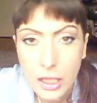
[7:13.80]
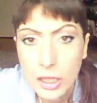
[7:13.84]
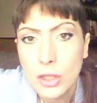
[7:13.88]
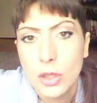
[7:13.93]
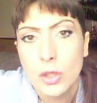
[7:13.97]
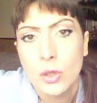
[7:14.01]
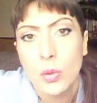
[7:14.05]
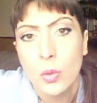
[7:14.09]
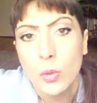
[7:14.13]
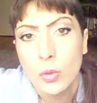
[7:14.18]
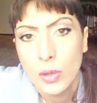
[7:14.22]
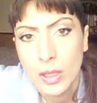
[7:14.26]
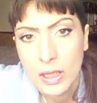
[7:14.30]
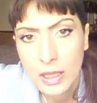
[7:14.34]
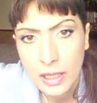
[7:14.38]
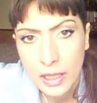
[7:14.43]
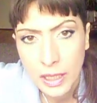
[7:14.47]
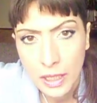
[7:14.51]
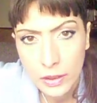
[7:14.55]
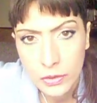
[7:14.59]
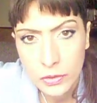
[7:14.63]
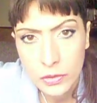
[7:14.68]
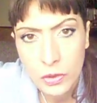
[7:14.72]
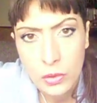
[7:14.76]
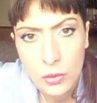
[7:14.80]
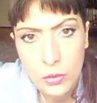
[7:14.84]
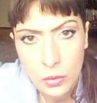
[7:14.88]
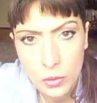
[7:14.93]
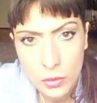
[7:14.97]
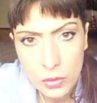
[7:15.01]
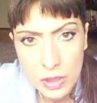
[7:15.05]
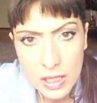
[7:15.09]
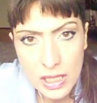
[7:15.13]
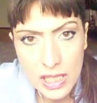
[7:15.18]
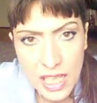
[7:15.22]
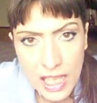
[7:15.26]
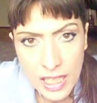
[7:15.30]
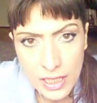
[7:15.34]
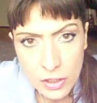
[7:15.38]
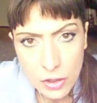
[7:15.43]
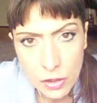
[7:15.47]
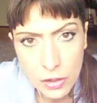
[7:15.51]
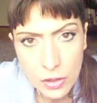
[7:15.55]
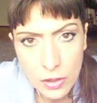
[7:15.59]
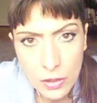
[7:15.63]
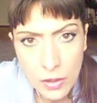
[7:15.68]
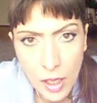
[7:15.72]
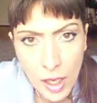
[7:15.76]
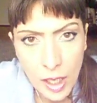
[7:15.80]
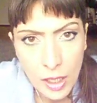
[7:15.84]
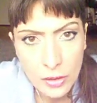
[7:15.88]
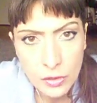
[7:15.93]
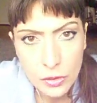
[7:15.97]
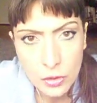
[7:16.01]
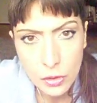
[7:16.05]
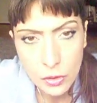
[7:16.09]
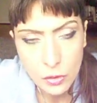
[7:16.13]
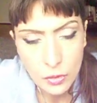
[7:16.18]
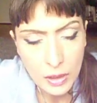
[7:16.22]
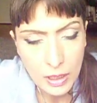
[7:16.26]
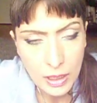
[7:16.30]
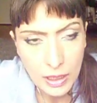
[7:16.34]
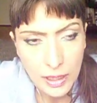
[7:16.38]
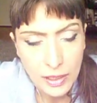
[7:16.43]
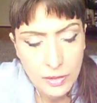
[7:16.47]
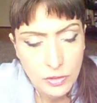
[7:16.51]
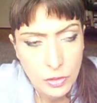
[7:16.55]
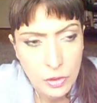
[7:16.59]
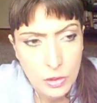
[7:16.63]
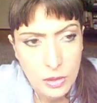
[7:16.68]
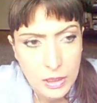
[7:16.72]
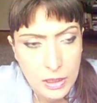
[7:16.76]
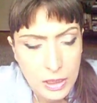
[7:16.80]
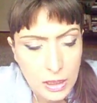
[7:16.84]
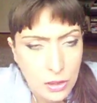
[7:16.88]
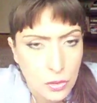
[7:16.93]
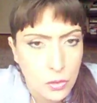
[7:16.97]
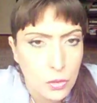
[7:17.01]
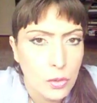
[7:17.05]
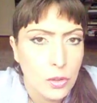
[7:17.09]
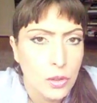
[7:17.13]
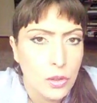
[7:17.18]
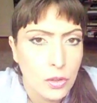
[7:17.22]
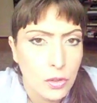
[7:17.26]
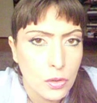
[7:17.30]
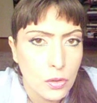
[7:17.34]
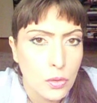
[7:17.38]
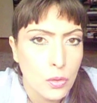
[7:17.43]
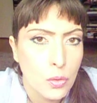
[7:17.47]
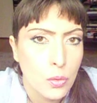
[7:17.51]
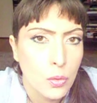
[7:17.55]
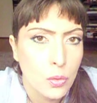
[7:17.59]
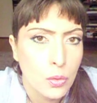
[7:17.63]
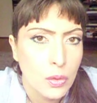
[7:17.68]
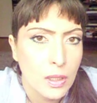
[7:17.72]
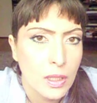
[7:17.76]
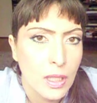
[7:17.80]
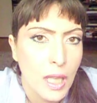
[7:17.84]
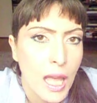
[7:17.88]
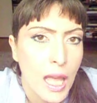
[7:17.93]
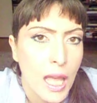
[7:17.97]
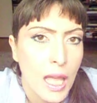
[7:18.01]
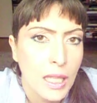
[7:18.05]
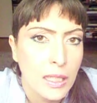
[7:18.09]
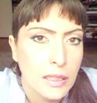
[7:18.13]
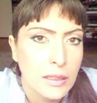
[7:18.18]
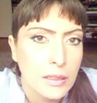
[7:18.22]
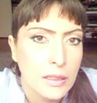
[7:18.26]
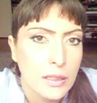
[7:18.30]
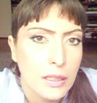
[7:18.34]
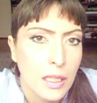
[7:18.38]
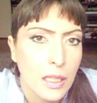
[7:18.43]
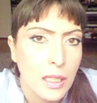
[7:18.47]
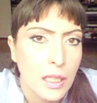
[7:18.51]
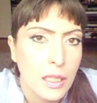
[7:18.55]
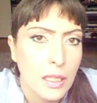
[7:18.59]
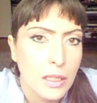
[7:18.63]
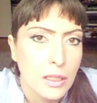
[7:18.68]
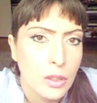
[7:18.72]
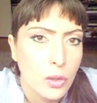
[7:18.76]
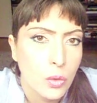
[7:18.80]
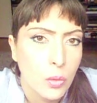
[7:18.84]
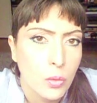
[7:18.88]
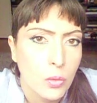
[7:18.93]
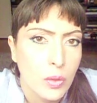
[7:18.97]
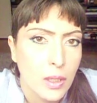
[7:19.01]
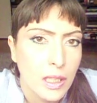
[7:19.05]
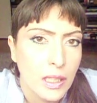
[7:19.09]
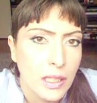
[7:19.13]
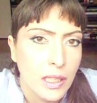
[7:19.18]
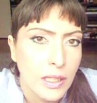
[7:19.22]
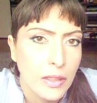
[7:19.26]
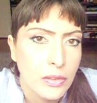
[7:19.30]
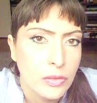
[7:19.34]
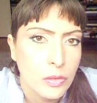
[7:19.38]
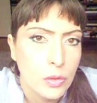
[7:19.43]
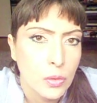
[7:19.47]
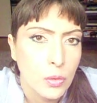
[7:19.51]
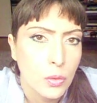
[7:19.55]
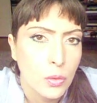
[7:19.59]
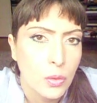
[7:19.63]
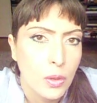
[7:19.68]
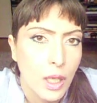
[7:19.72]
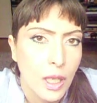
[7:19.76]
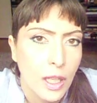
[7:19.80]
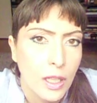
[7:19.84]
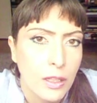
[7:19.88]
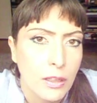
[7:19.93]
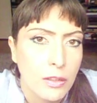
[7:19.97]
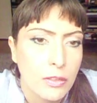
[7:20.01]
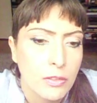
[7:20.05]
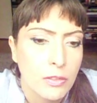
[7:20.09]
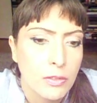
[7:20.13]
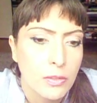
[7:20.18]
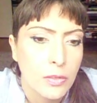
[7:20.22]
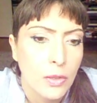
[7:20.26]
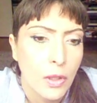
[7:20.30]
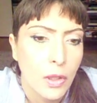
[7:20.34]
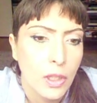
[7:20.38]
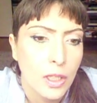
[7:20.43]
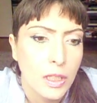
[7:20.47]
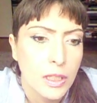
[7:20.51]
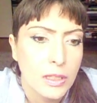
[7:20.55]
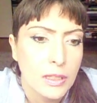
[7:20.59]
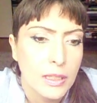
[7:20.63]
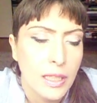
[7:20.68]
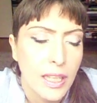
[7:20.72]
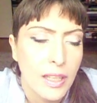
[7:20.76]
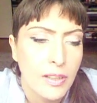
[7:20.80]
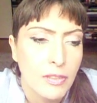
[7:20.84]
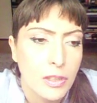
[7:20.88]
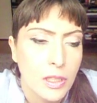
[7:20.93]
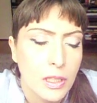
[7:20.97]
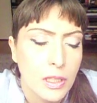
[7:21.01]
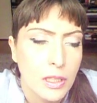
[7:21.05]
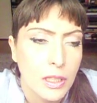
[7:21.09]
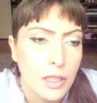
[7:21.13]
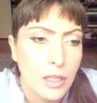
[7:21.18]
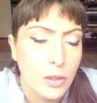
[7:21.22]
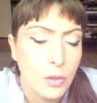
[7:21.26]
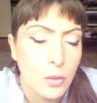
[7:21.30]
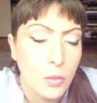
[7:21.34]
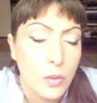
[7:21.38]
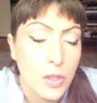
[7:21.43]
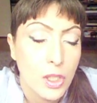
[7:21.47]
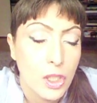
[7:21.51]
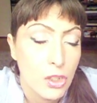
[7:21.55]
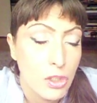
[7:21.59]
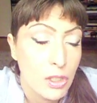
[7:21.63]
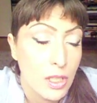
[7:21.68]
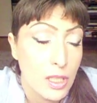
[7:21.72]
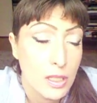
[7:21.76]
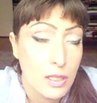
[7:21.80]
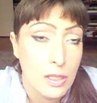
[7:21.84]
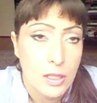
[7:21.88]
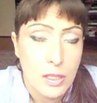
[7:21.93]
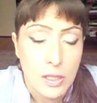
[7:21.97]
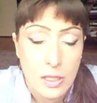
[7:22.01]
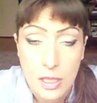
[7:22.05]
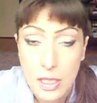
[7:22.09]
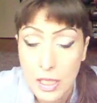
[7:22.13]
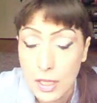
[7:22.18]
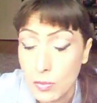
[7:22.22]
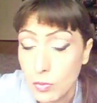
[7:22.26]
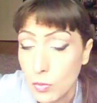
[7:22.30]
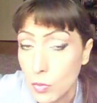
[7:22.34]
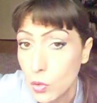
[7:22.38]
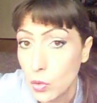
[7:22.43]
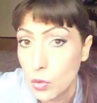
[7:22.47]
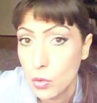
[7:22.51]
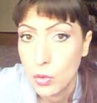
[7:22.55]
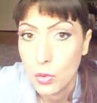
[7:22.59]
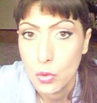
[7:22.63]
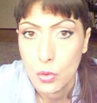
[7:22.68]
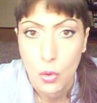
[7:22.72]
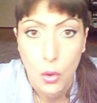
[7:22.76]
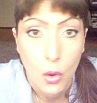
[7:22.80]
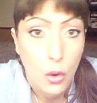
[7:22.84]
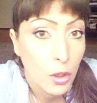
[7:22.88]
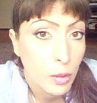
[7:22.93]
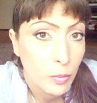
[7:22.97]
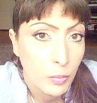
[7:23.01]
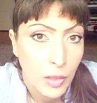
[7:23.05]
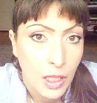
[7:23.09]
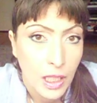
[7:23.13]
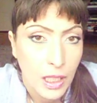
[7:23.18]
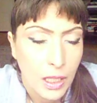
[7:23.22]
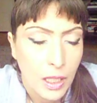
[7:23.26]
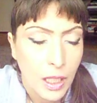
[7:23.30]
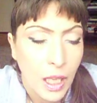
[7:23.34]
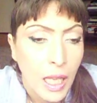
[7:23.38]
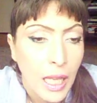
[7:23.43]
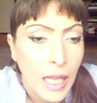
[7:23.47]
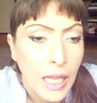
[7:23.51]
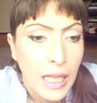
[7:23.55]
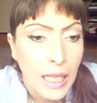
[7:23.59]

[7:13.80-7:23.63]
You will have to stand your ground, you will have to stick to your truth, and you will have to avoid everything which doesn't seem normal.